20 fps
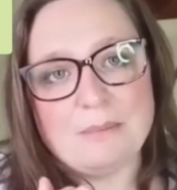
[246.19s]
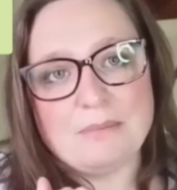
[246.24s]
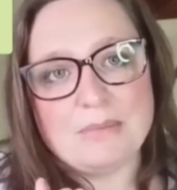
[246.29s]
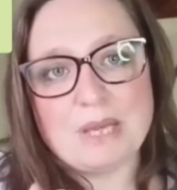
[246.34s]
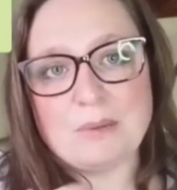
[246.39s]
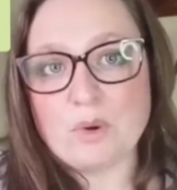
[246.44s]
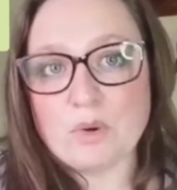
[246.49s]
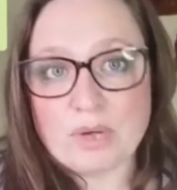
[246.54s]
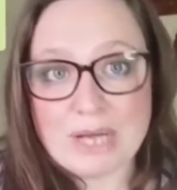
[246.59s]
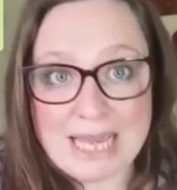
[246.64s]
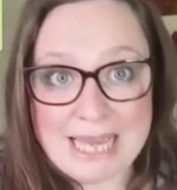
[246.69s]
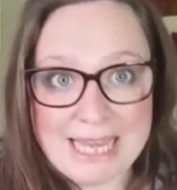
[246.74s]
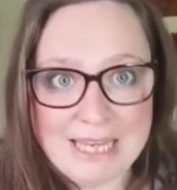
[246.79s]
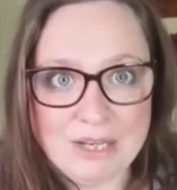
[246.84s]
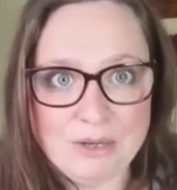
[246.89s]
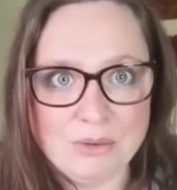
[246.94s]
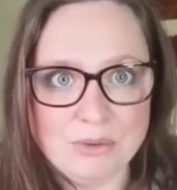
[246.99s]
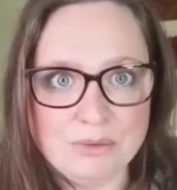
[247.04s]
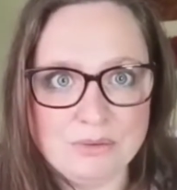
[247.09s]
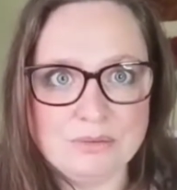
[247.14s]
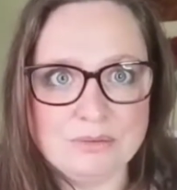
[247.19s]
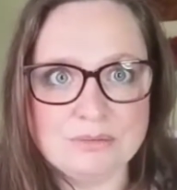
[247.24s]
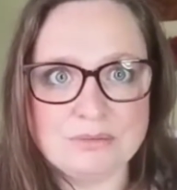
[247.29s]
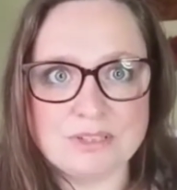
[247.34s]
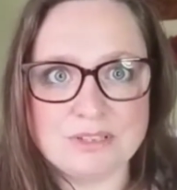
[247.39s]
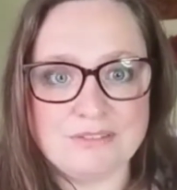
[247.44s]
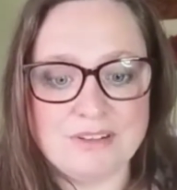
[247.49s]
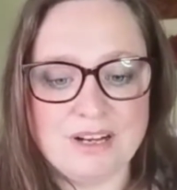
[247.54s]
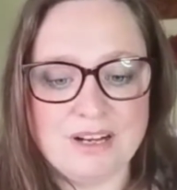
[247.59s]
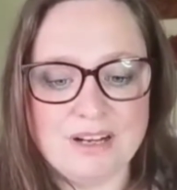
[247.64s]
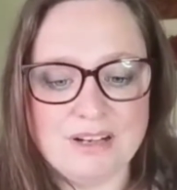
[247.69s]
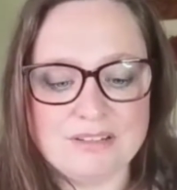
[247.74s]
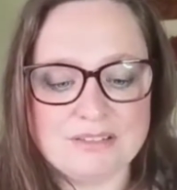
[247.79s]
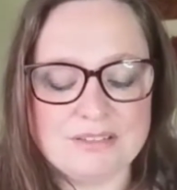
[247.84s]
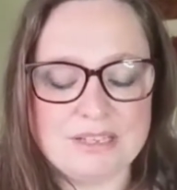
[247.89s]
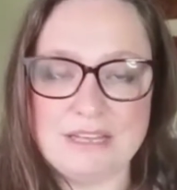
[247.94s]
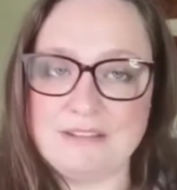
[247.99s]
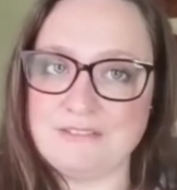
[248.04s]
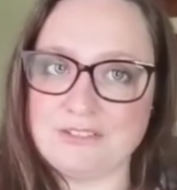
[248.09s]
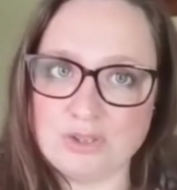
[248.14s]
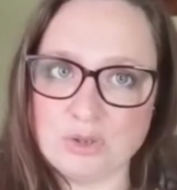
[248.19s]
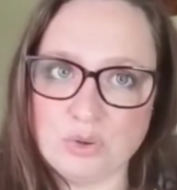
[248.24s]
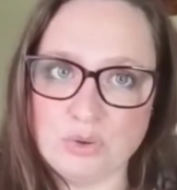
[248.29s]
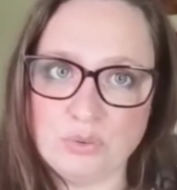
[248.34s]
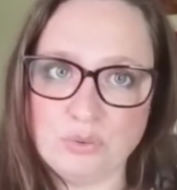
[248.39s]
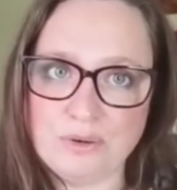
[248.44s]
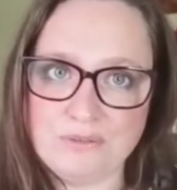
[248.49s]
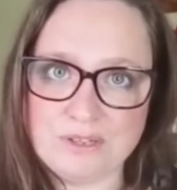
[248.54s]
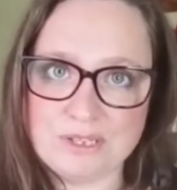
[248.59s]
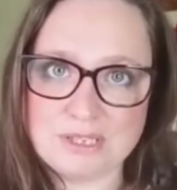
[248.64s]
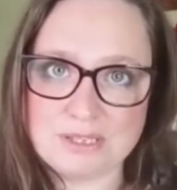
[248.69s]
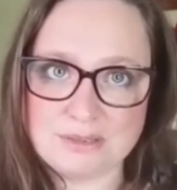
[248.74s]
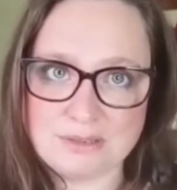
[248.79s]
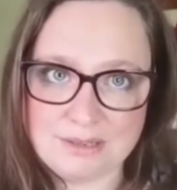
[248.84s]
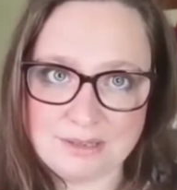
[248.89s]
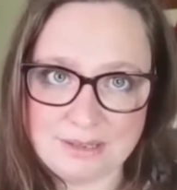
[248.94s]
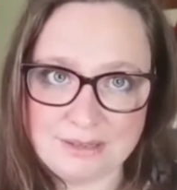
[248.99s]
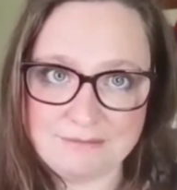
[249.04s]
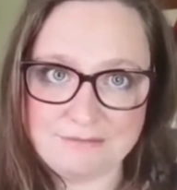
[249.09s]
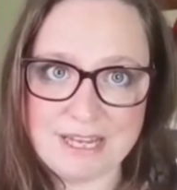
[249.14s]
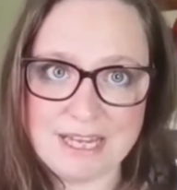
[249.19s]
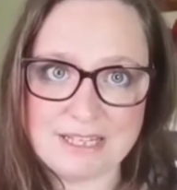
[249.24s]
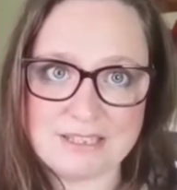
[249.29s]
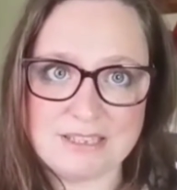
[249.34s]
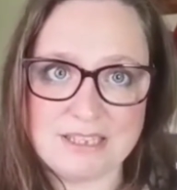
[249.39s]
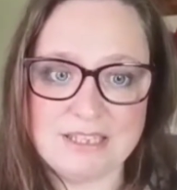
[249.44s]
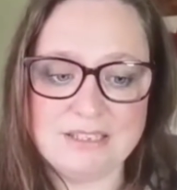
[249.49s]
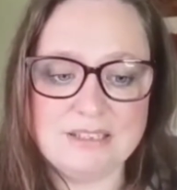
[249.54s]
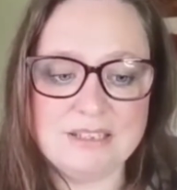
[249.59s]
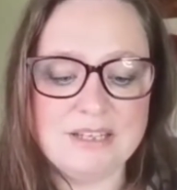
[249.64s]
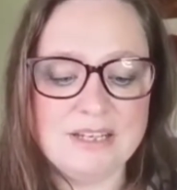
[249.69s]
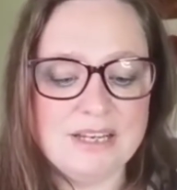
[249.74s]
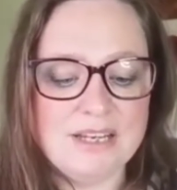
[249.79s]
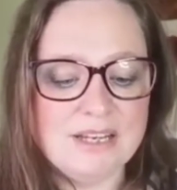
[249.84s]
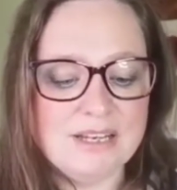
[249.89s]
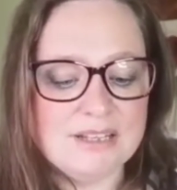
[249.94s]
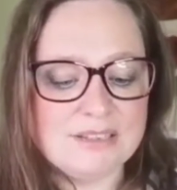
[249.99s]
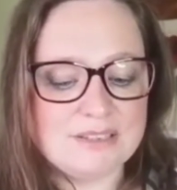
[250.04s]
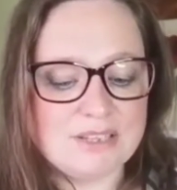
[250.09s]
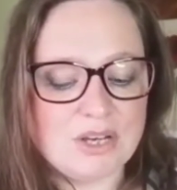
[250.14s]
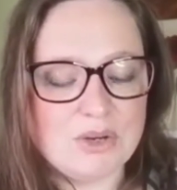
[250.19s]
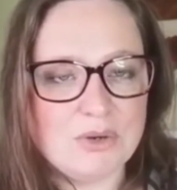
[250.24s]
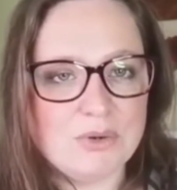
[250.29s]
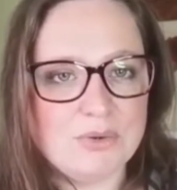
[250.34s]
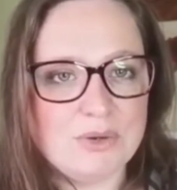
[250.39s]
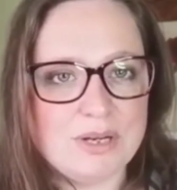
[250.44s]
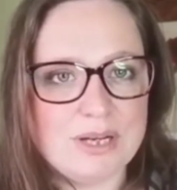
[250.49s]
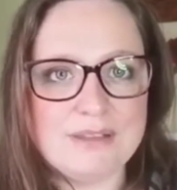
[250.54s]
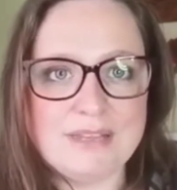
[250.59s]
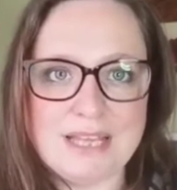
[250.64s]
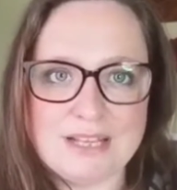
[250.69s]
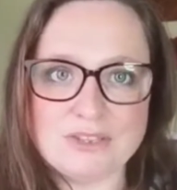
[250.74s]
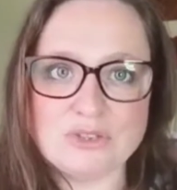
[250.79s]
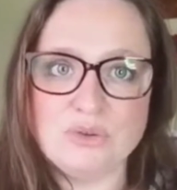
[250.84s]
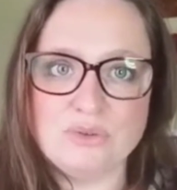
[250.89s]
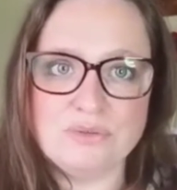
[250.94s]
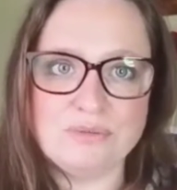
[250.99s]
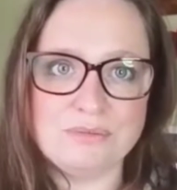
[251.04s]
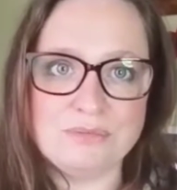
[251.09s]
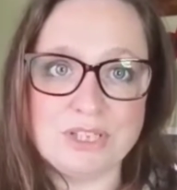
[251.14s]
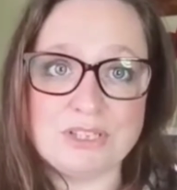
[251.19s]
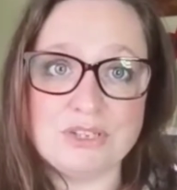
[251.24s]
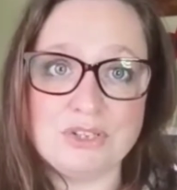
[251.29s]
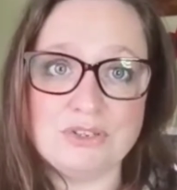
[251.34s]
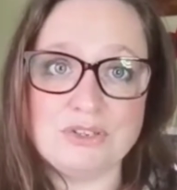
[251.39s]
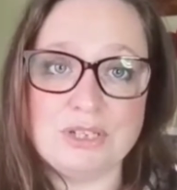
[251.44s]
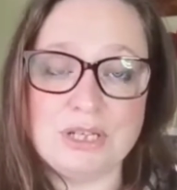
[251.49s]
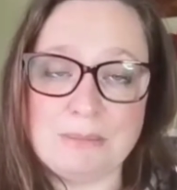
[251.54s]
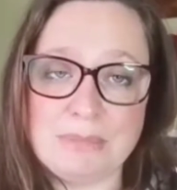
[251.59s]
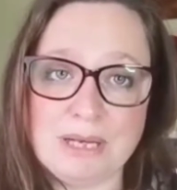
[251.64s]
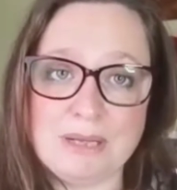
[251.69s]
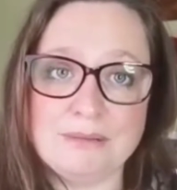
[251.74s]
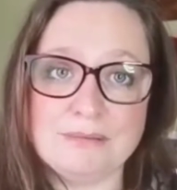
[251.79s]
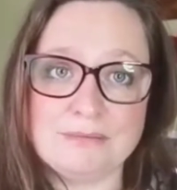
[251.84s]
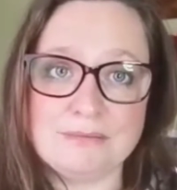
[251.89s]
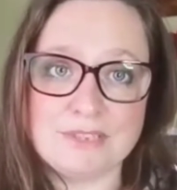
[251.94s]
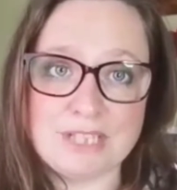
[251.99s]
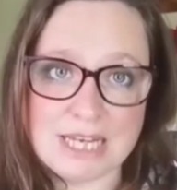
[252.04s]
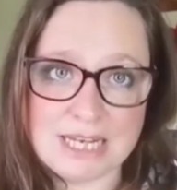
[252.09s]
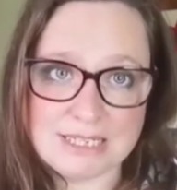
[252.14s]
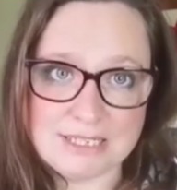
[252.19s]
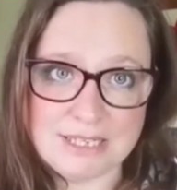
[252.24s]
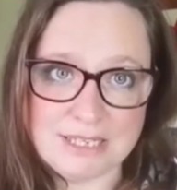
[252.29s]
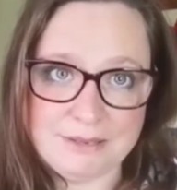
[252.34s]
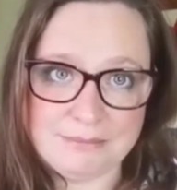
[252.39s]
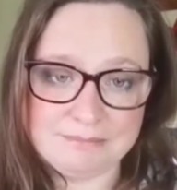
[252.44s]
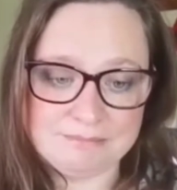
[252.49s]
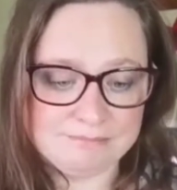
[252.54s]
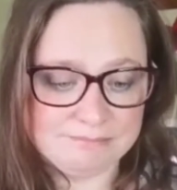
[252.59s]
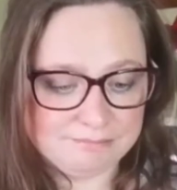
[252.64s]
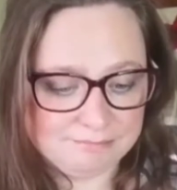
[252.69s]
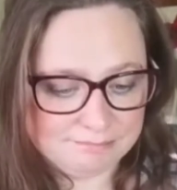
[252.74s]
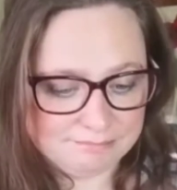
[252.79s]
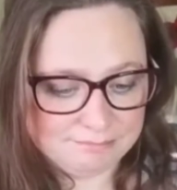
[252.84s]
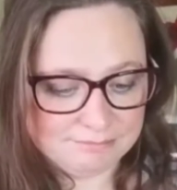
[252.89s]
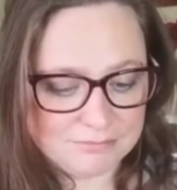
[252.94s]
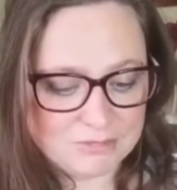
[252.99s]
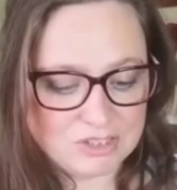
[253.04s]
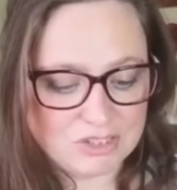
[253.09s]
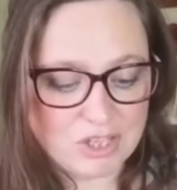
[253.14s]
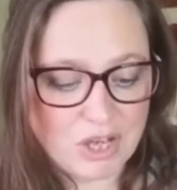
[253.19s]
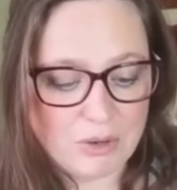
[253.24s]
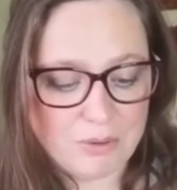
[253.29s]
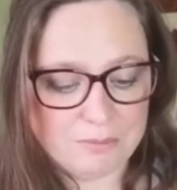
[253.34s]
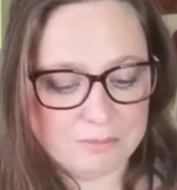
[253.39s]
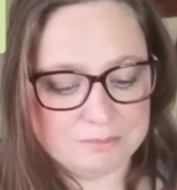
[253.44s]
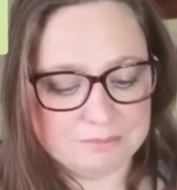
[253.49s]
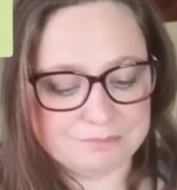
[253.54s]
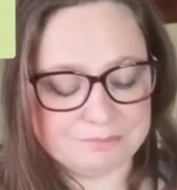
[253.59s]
It won't heal so fast, if at all, if it's infected. So, and that's all from just using a blunt secateur. So,